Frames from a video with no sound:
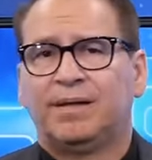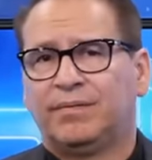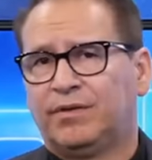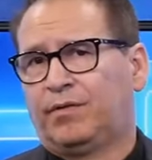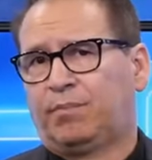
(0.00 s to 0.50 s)

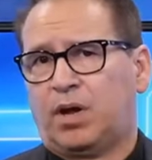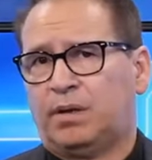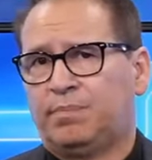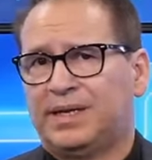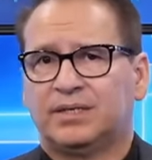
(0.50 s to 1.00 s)
This is a
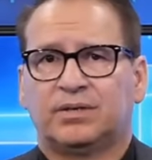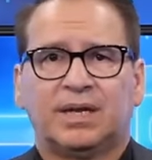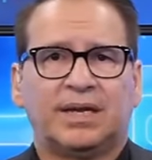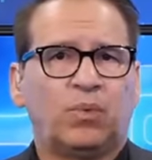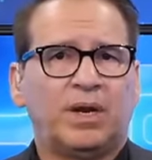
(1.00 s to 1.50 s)
problem because they're
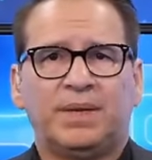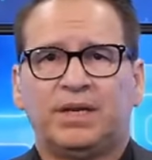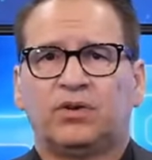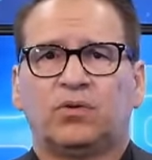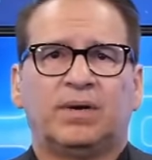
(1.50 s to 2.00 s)
like, wait a
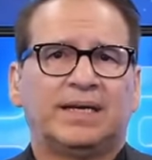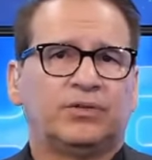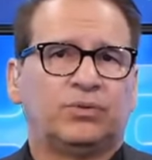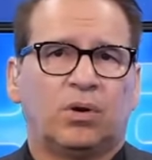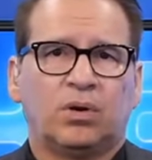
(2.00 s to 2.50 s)
minute, you're going
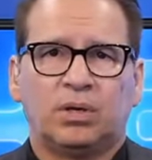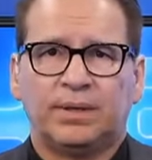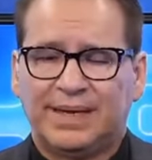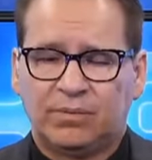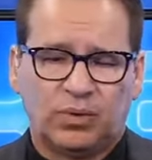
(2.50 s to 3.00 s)
out too early, man.